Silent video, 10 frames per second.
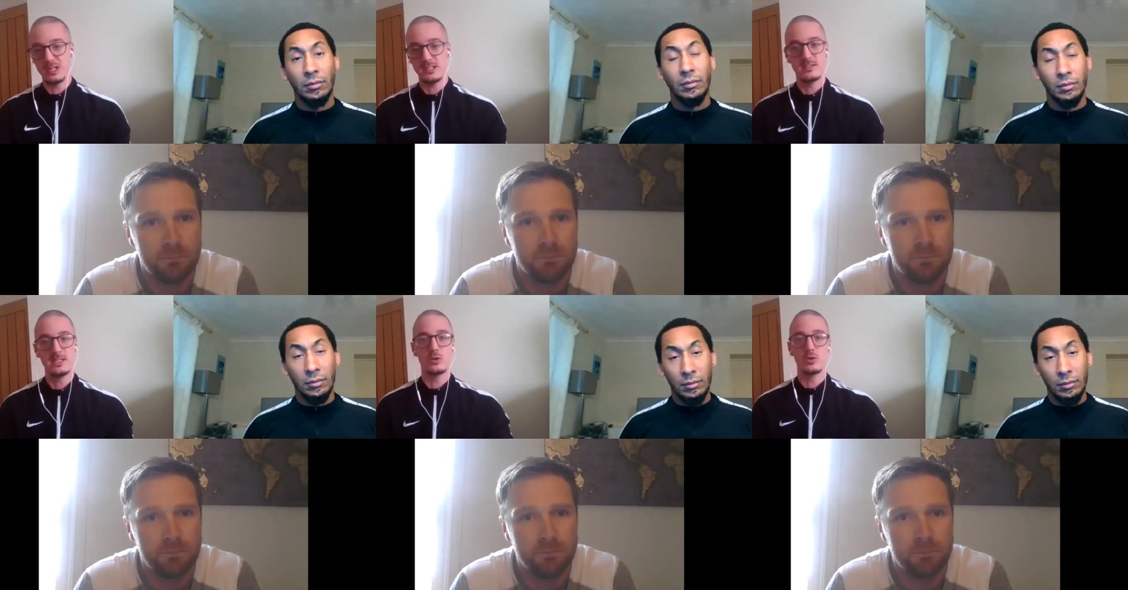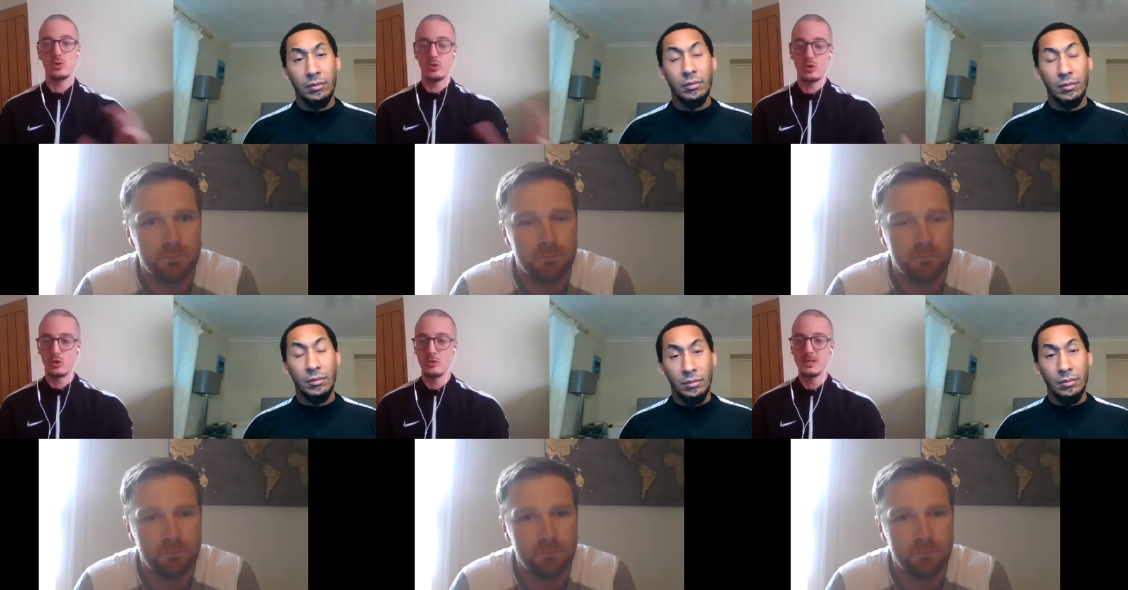Speaker 1: or PT
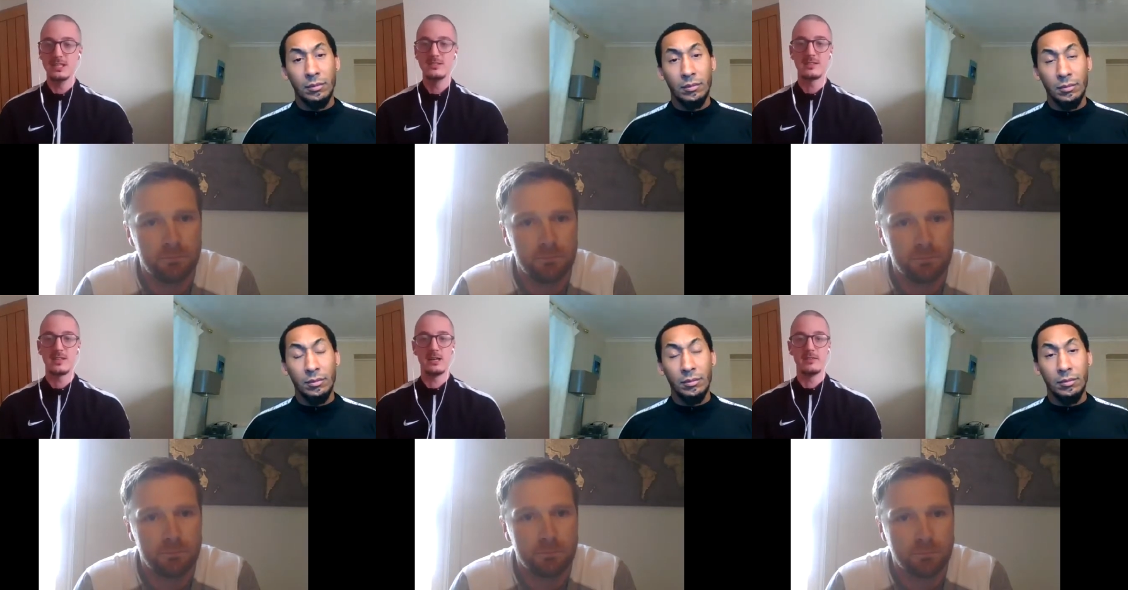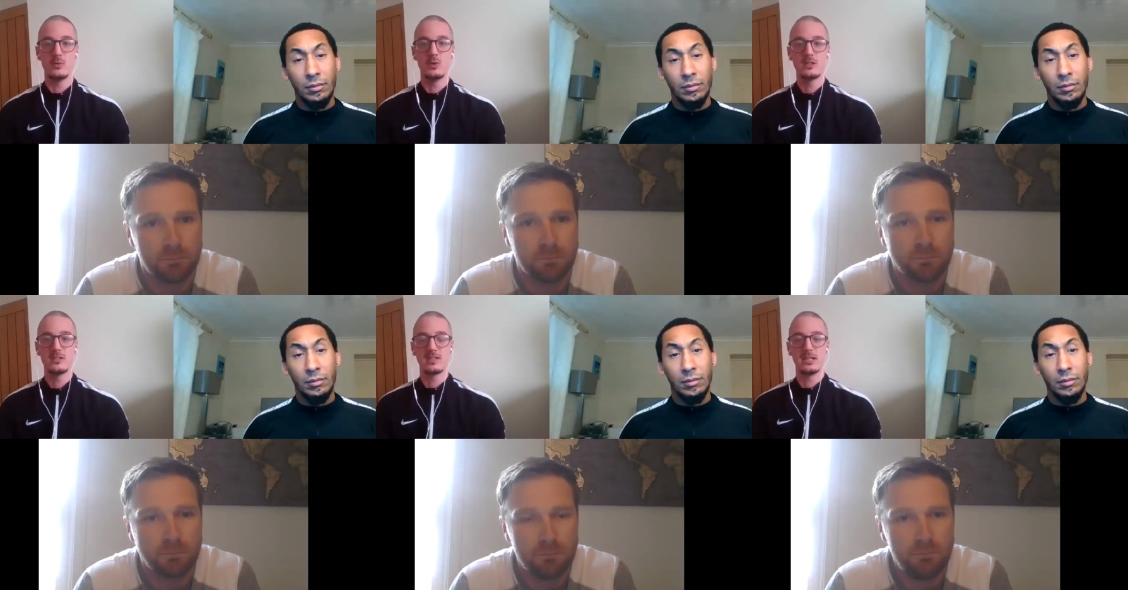or coming into that, if they
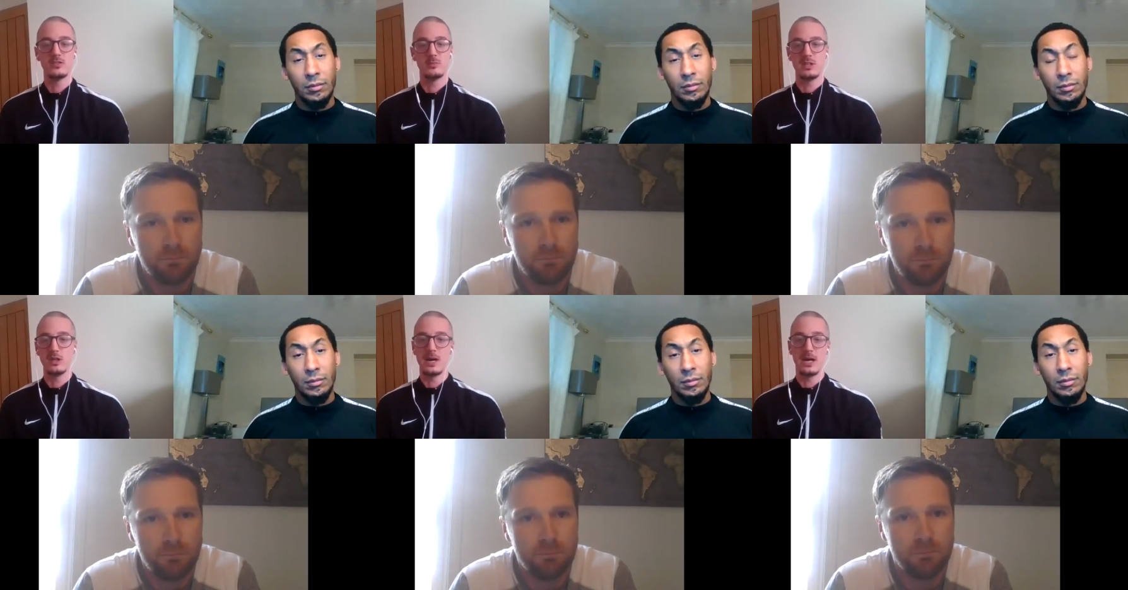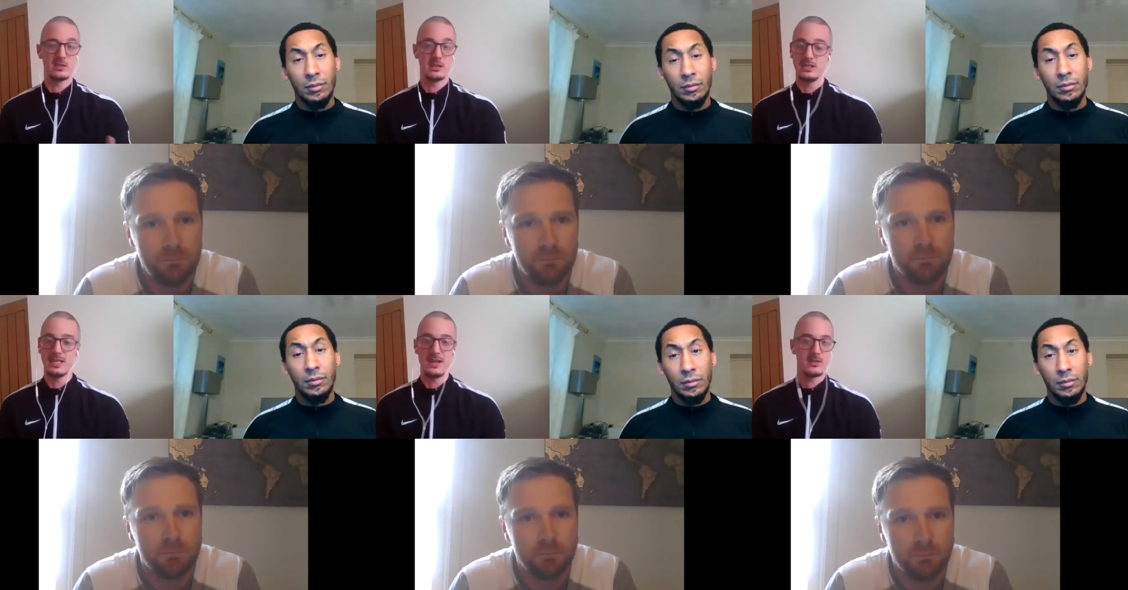were to take something away,
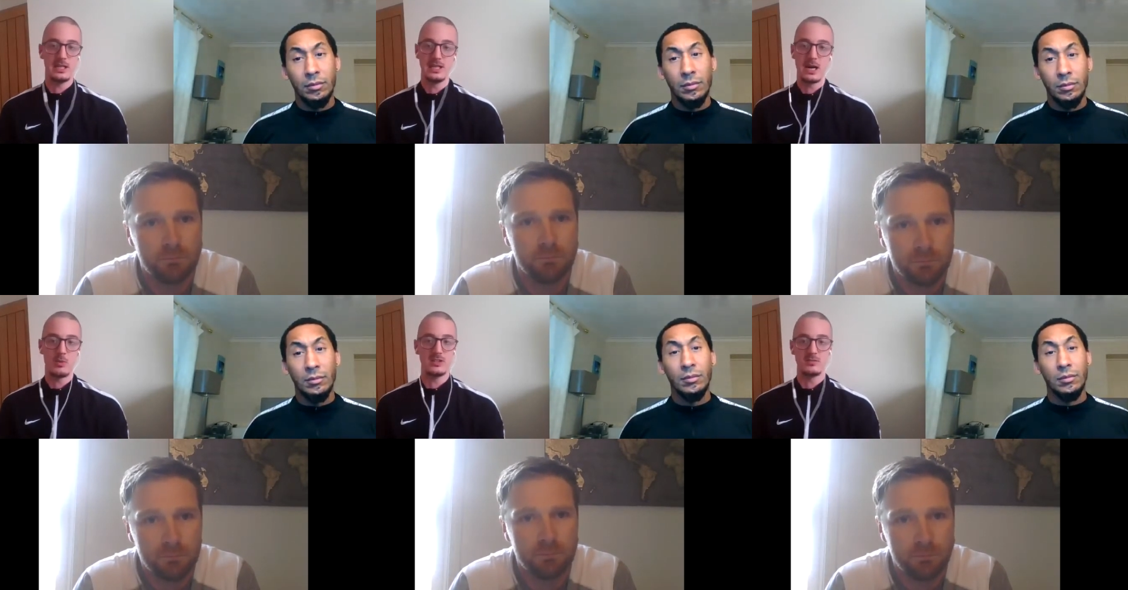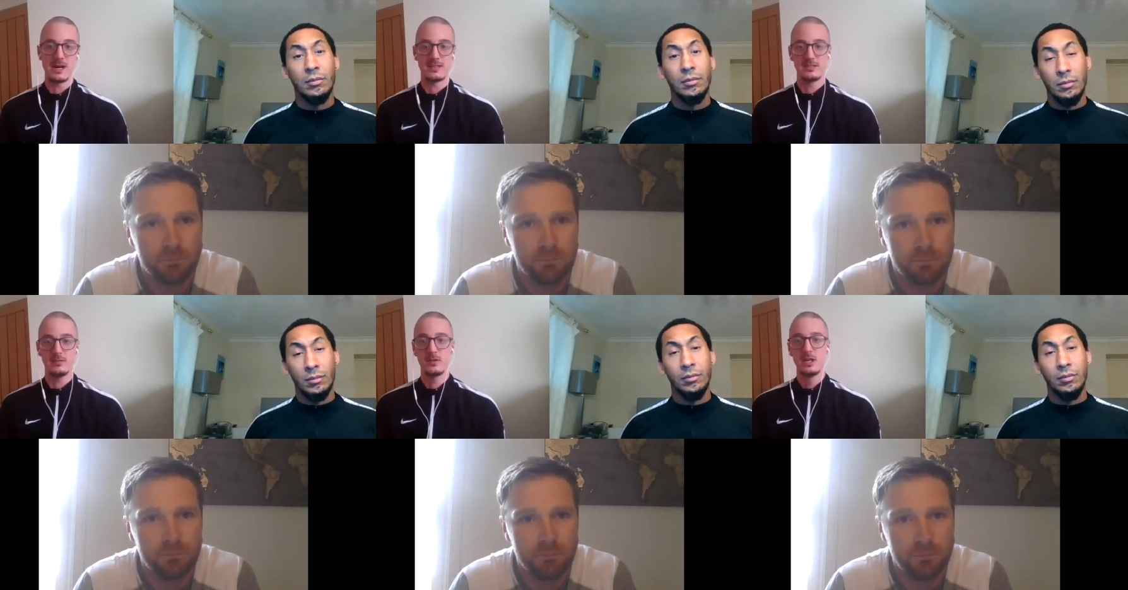definitely that one is
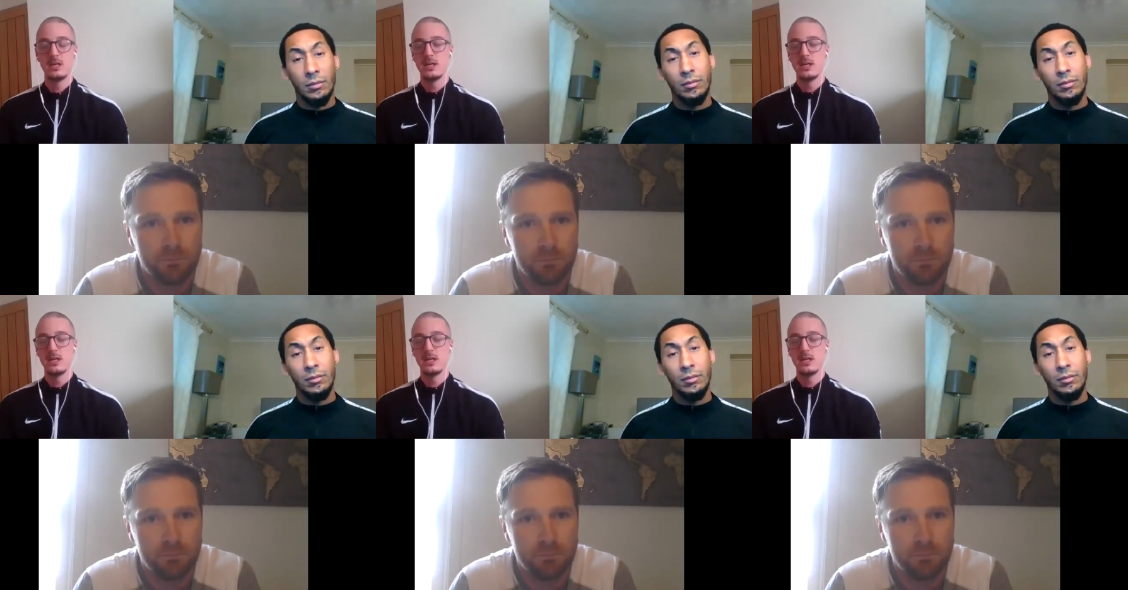massive.